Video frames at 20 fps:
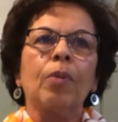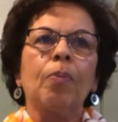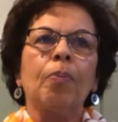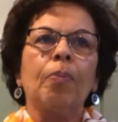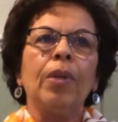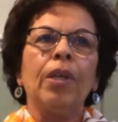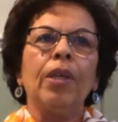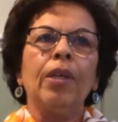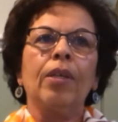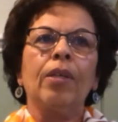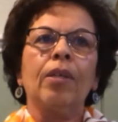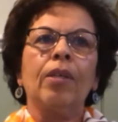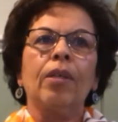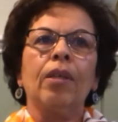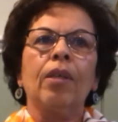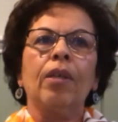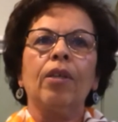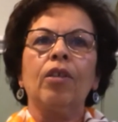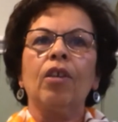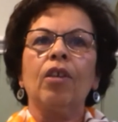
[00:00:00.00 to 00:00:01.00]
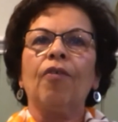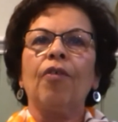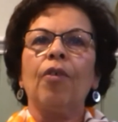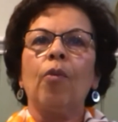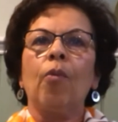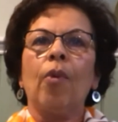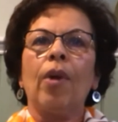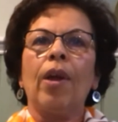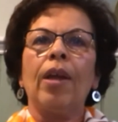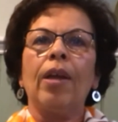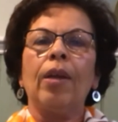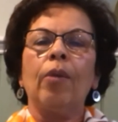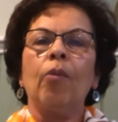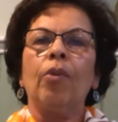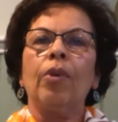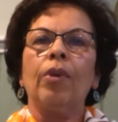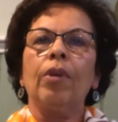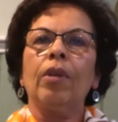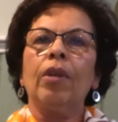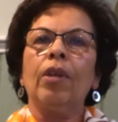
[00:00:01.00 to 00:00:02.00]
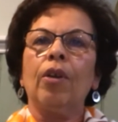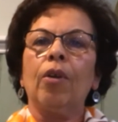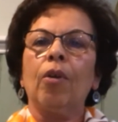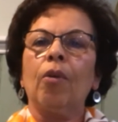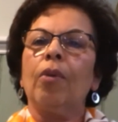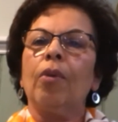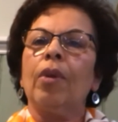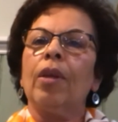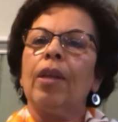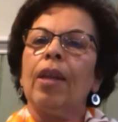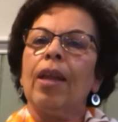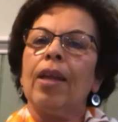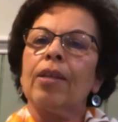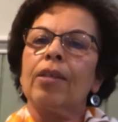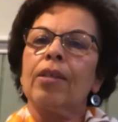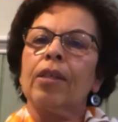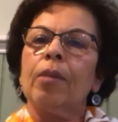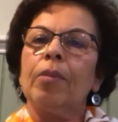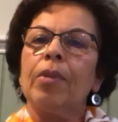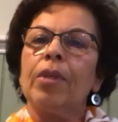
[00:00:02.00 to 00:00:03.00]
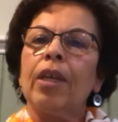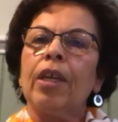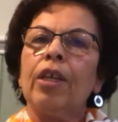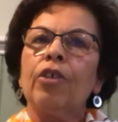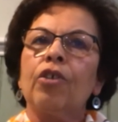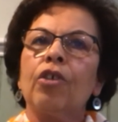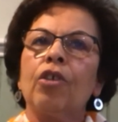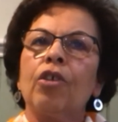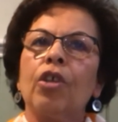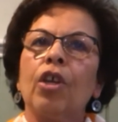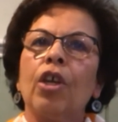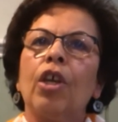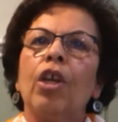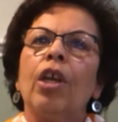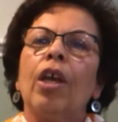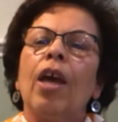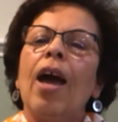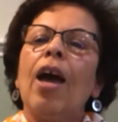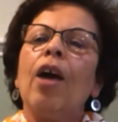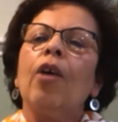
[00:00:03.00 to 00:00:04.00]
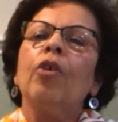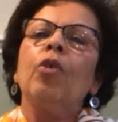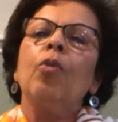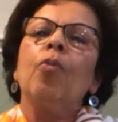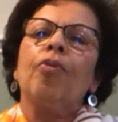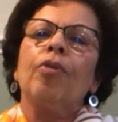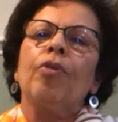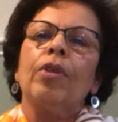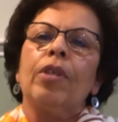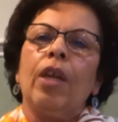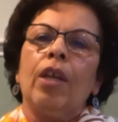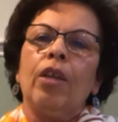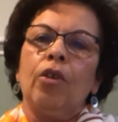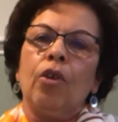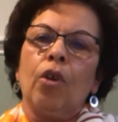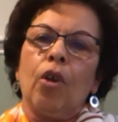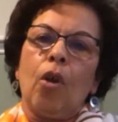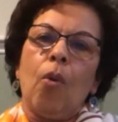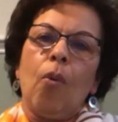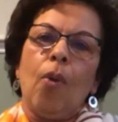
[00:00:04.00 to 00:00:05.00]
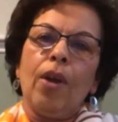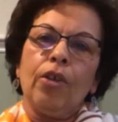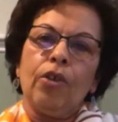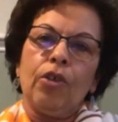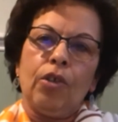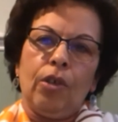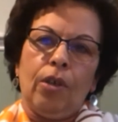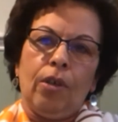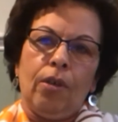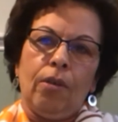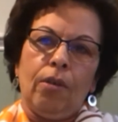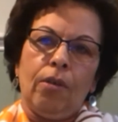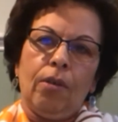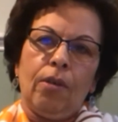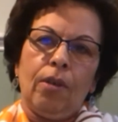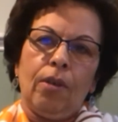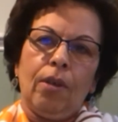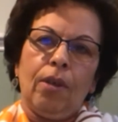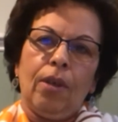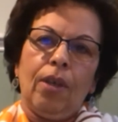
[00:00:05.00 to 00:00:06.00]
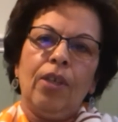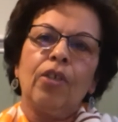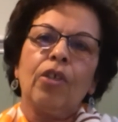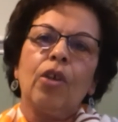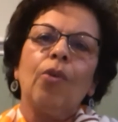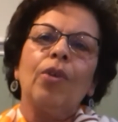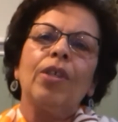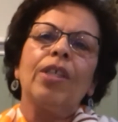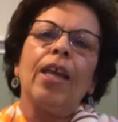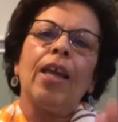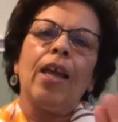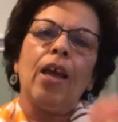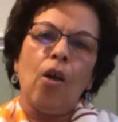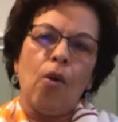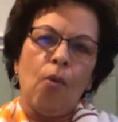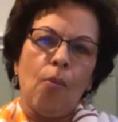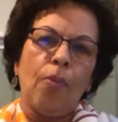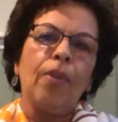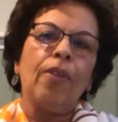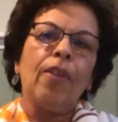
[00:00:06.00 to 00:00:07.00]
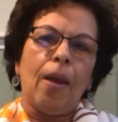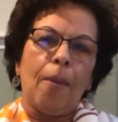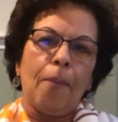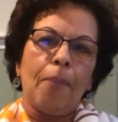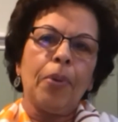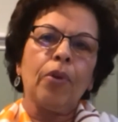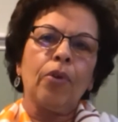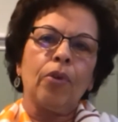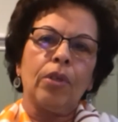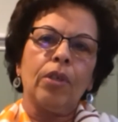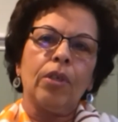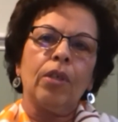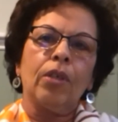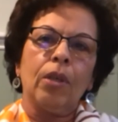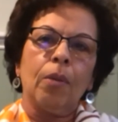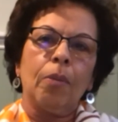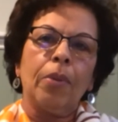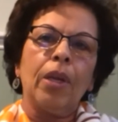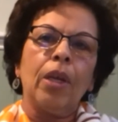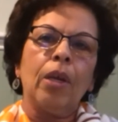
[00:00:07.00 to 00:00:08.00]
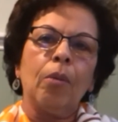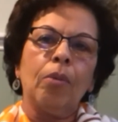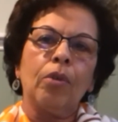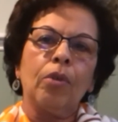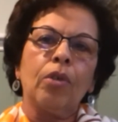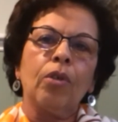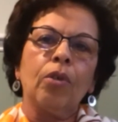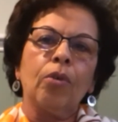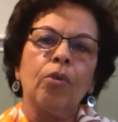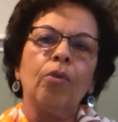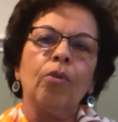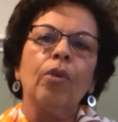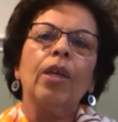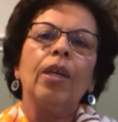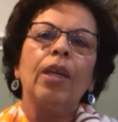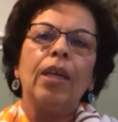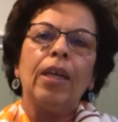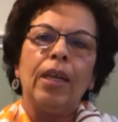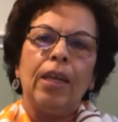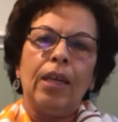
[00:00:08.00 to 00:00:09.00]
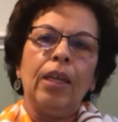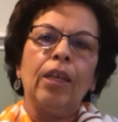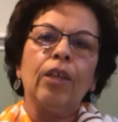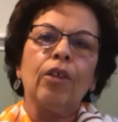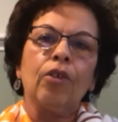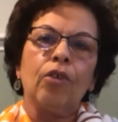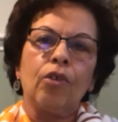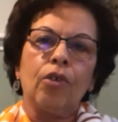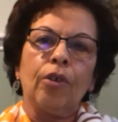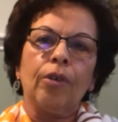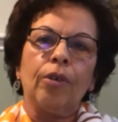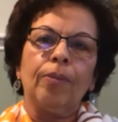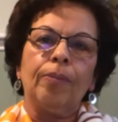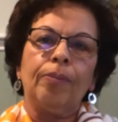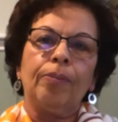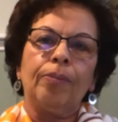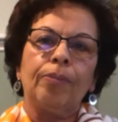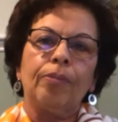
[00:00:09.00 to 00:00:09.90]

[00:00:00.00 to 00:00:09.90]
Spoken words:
speaks in a different way, but it has limitations, how you present your questions is going to help that person to be able to answer.